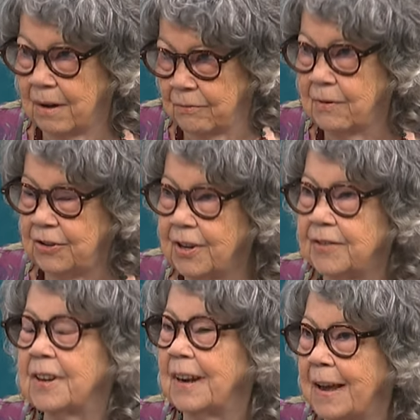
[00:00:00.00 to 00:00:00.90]
reach a
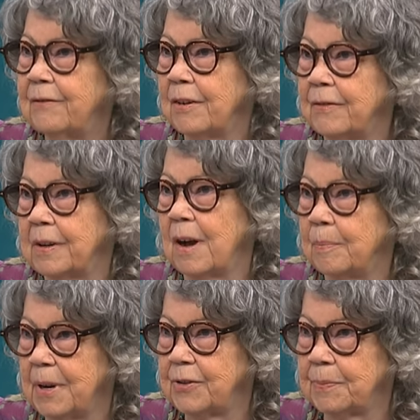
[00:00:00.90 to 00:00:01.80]
certain level of
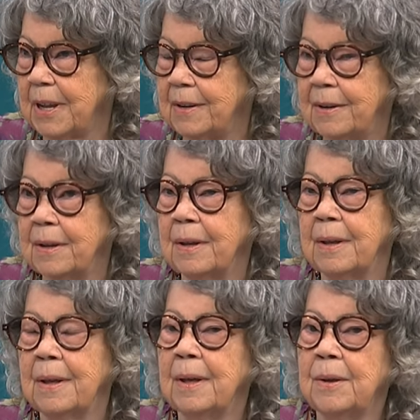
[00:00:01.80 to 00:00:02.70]
accomplishment. Correct.
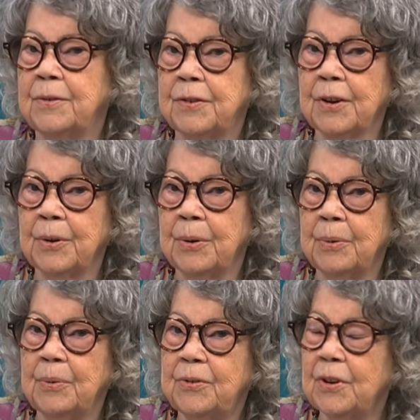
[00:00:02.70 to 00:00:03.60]

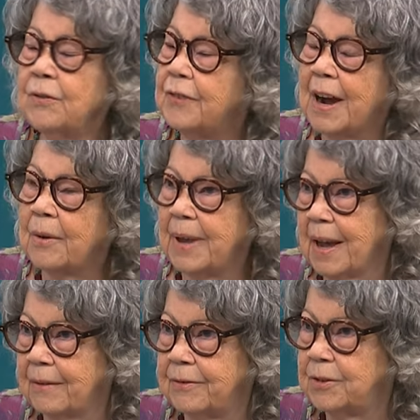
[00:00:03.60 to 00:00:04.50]
So far we
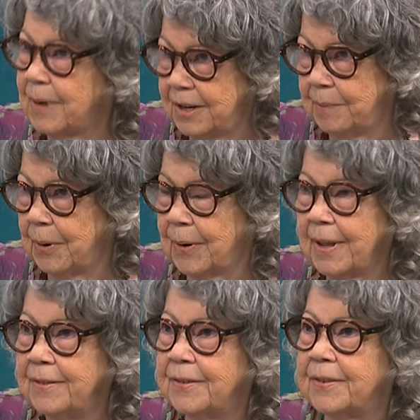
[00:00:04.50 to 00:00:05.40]
have 20
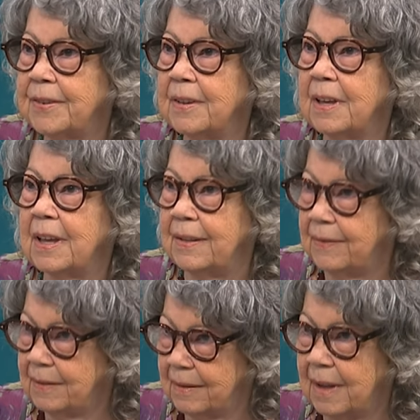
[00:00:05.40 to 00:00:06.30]
poets
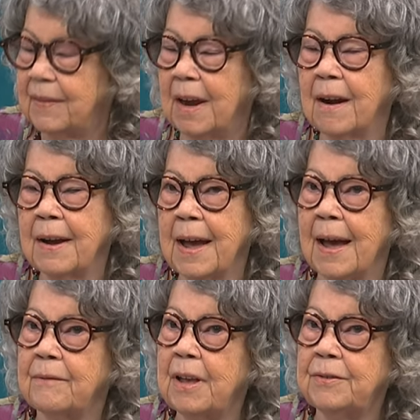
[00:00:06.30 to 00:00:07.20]
in the
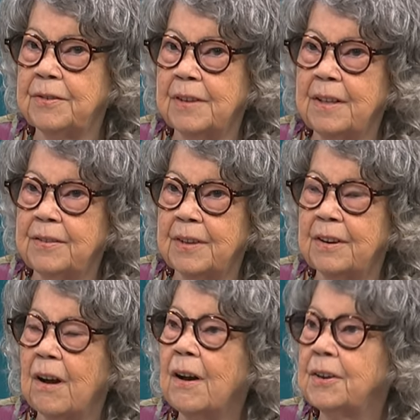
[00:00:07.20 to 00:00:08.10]
archive. It's
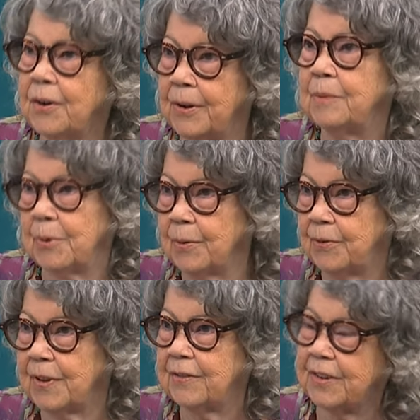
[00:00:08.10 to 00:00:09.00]
an ongoing
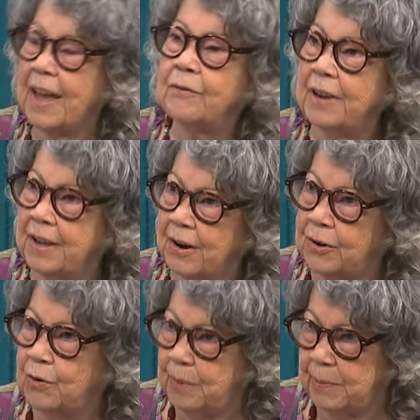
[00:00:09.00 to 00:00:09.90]
process, so every year
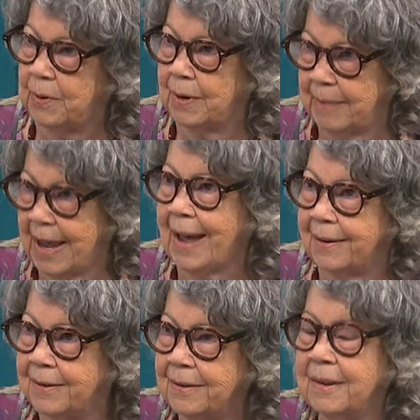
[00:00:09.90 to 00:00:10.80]
new people will be
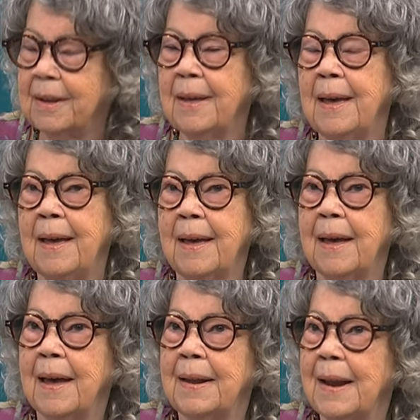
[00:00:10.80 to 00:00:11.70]
added.
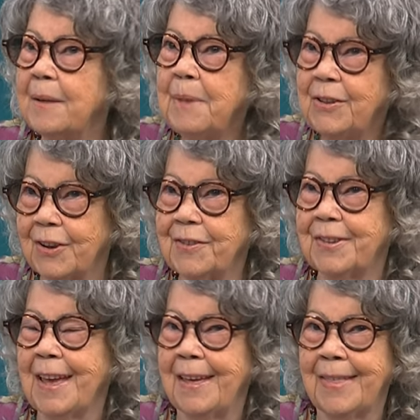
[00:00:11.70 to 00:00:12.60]
And let me just
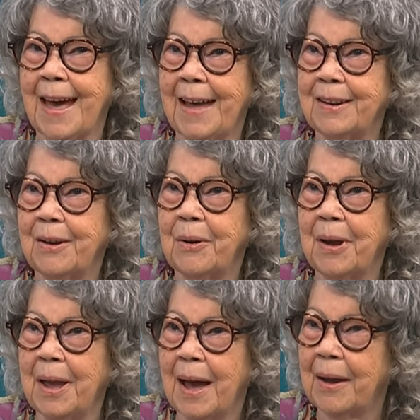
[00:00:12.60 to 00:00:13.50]
say that
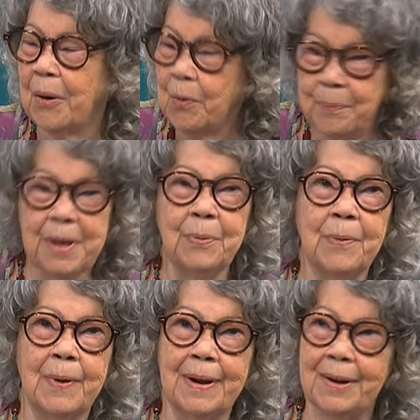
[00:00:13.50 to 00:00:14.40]
I hope
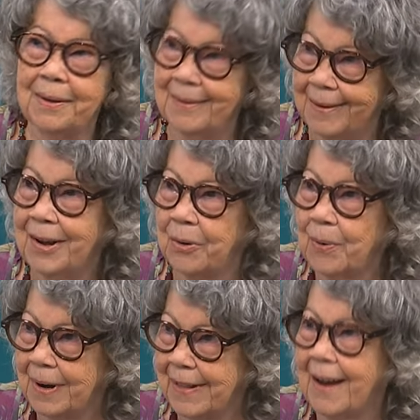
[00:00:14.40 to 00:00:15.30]
people will
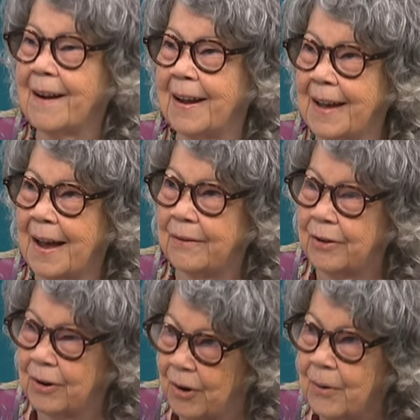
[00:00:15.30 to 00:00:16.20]
Google the archive
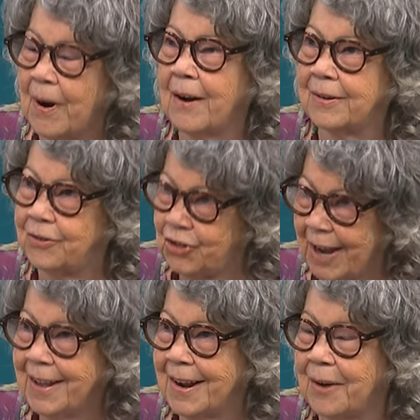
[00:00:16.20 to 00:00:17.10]
or go on,
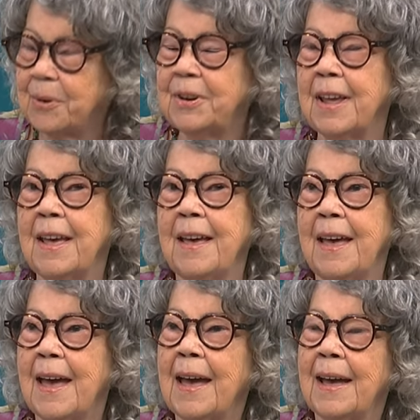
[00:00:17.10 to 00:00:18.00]
check it out,
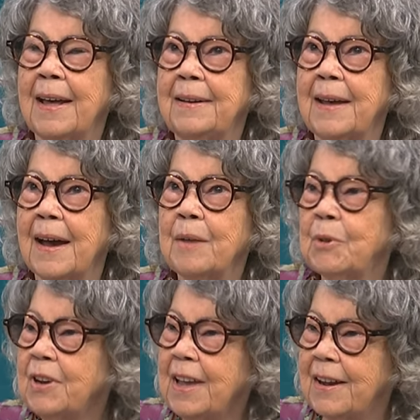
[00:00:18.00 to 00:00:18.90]
and I'm
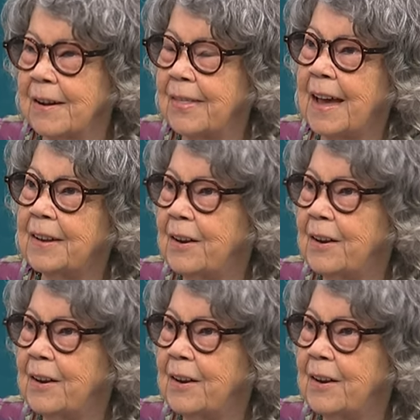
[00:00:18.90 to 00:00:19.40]
going to hear that